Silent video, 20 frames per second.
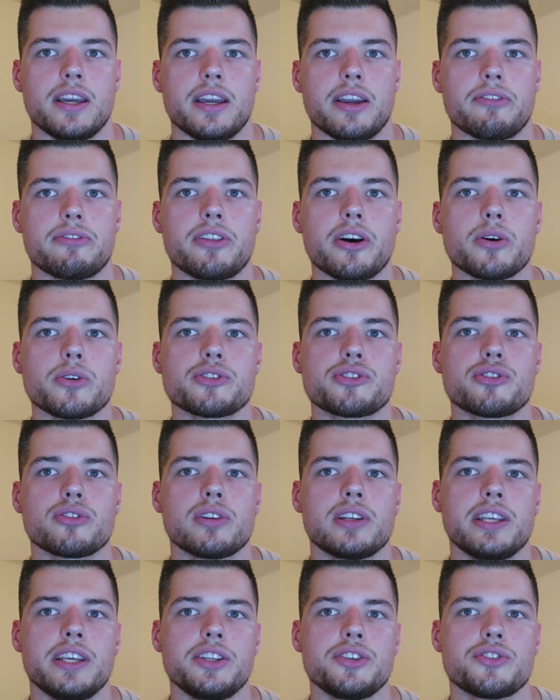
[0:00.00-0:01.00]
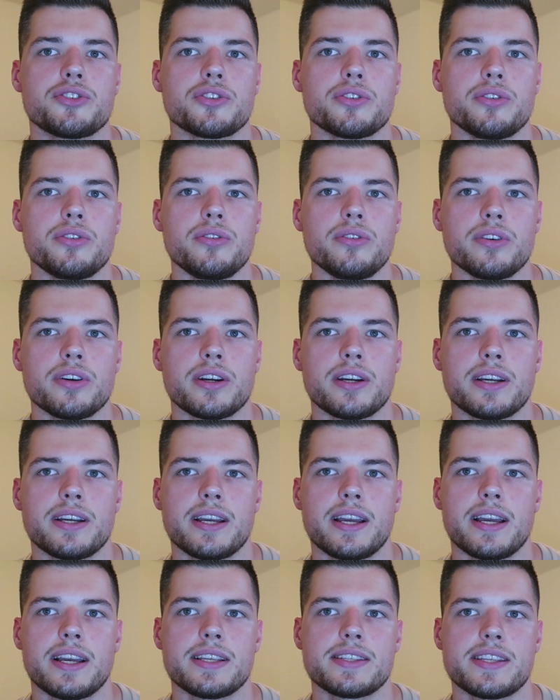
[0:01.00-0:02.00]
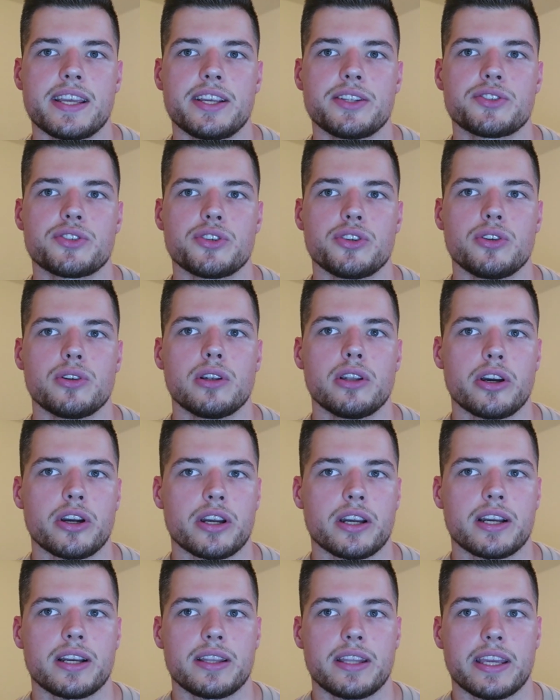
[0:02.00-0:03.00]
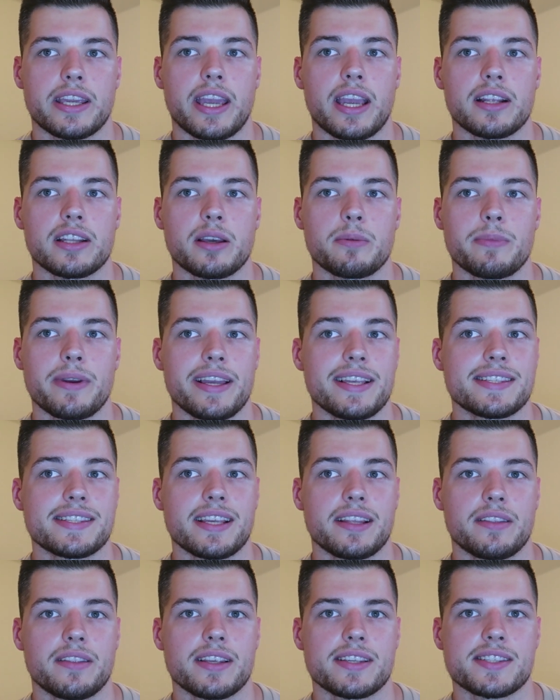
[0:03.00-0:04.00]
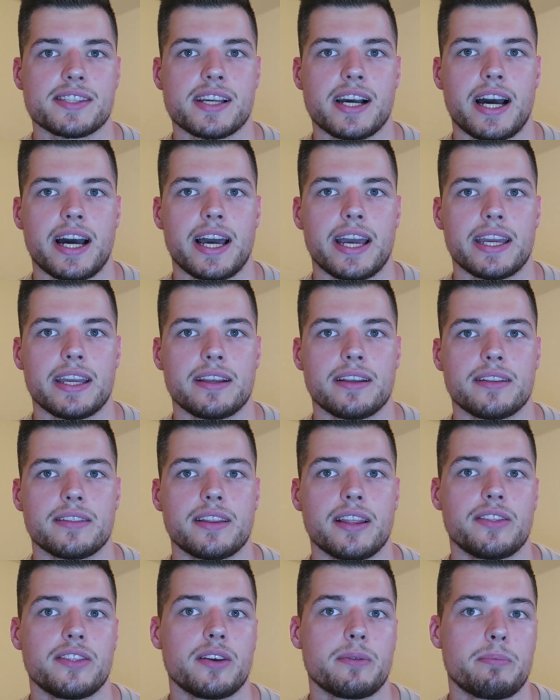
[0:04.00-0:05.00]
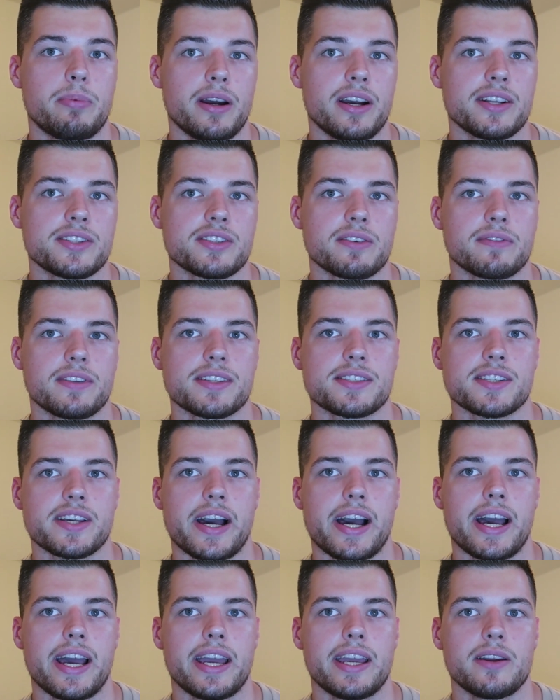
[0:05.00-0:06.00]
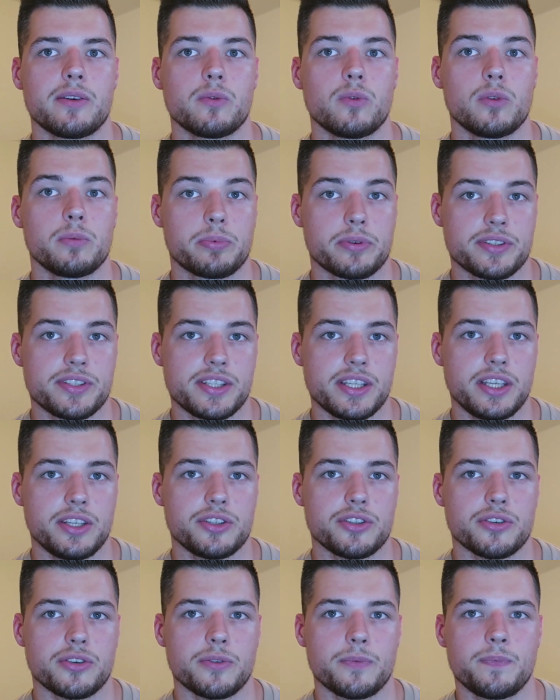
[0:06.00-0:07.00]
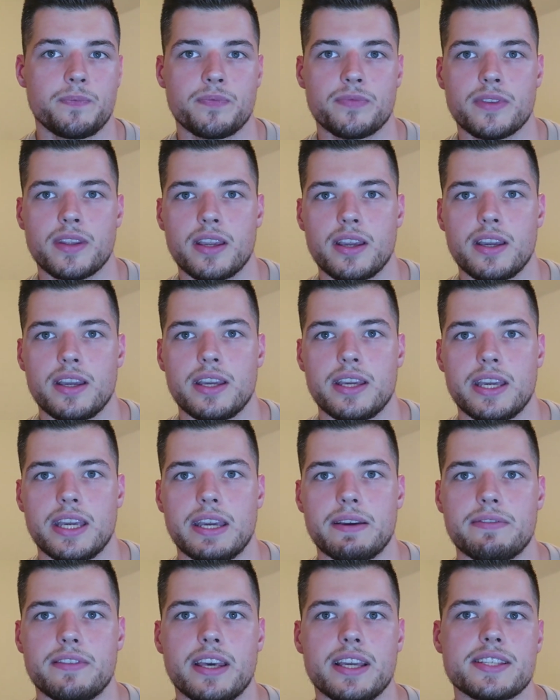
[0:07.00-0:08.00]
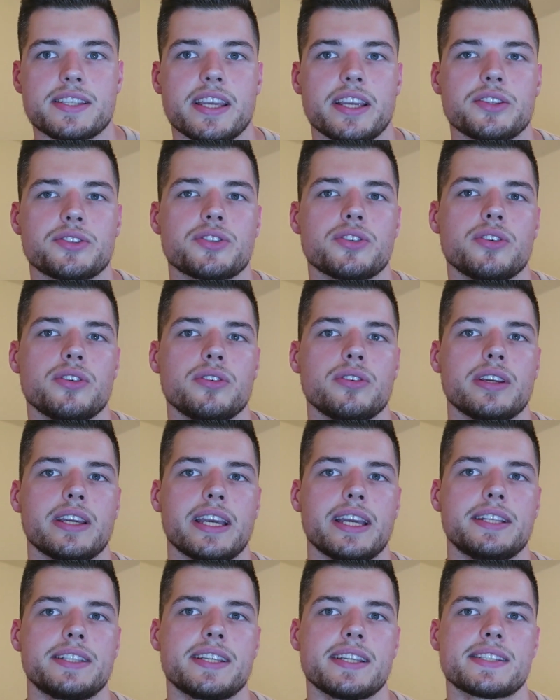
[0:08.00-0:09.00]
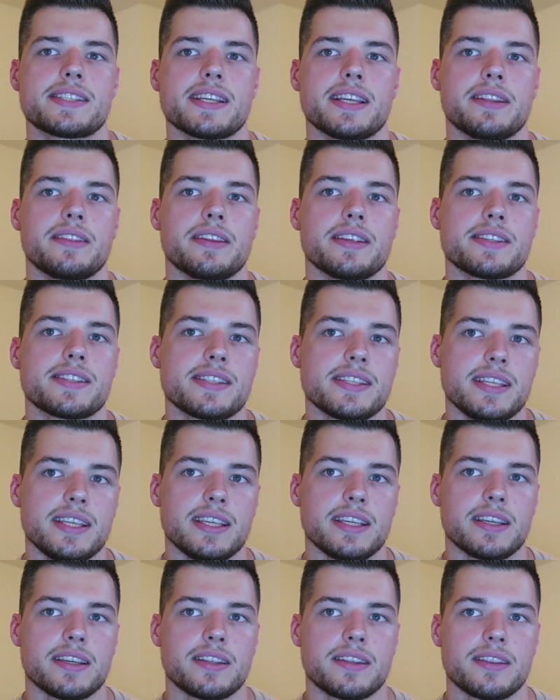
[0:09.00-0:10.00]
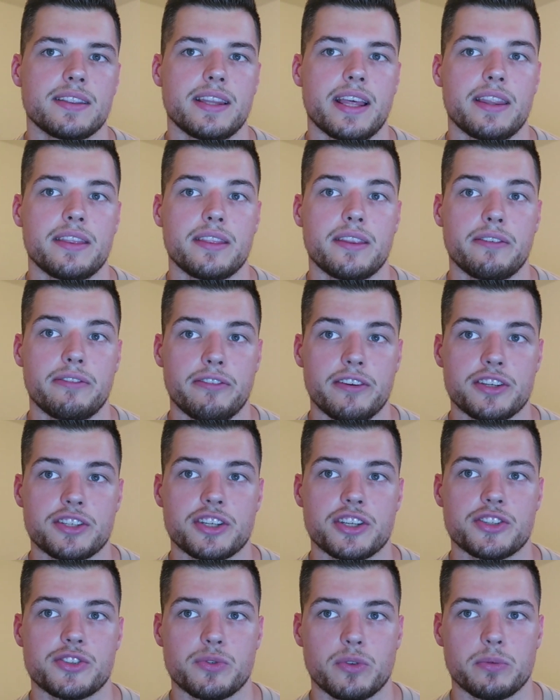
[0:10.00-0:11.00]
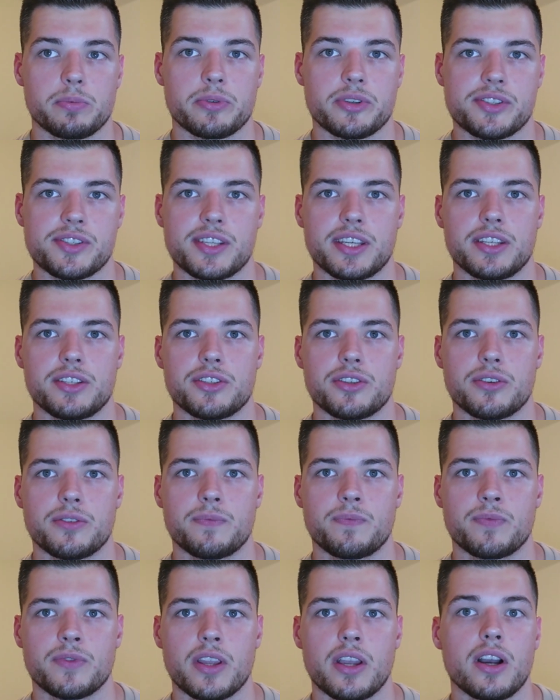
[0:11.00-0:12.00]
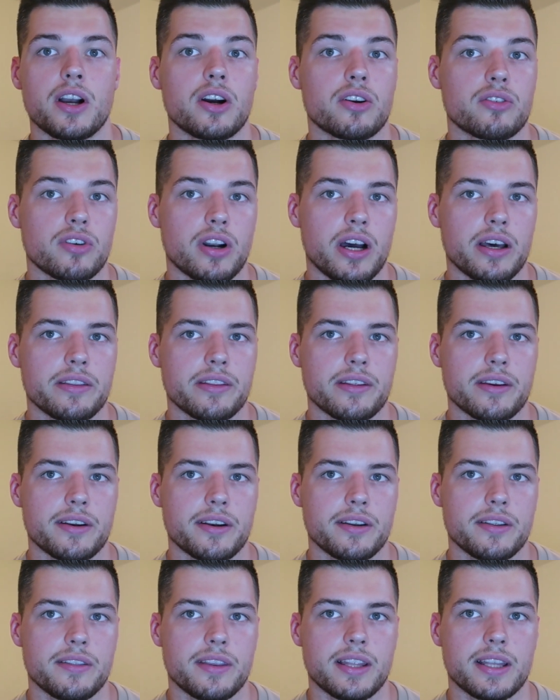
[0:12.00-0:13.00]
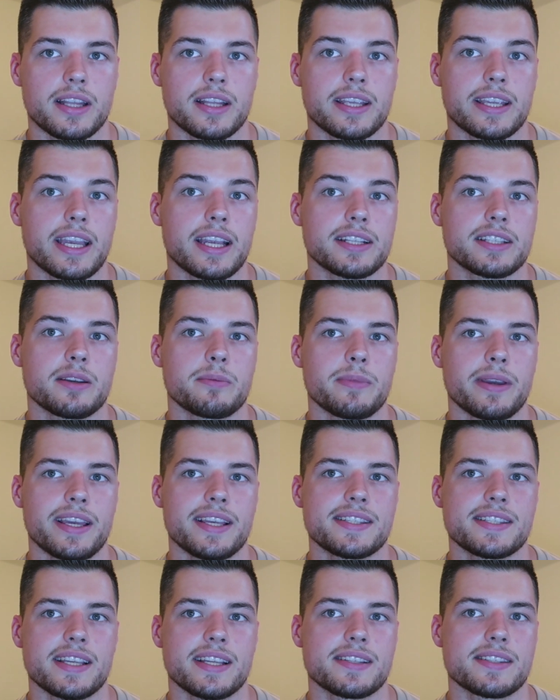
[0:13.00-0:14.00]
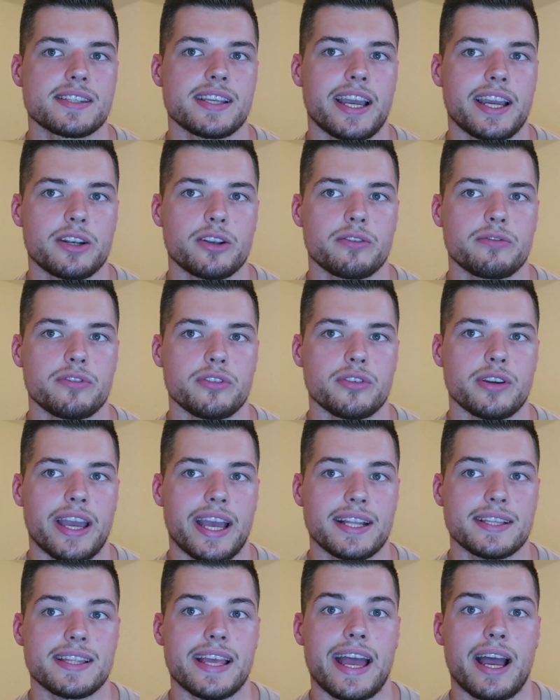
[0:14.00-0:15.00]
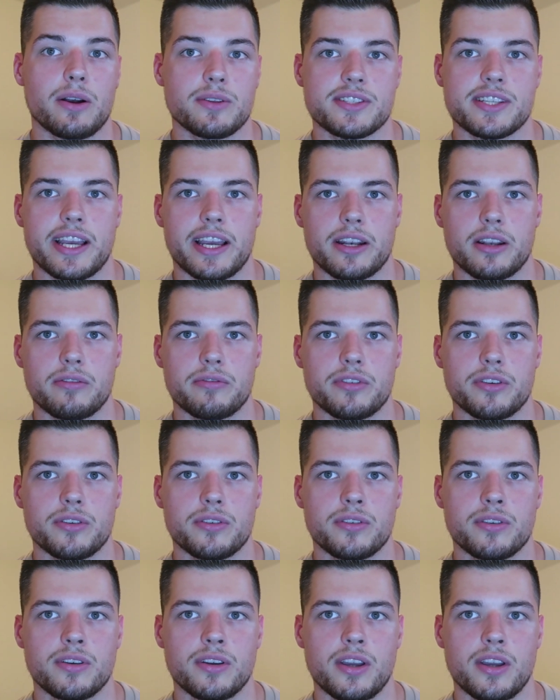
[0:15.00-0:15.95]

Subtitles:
if those who lead you say to you, look, the kingdom is in the sky, then the birds of the sky will precede you. If they say to you, it is in the sea, then the fishes will precede you. Rather, the kingdom is inside of you and outside of you.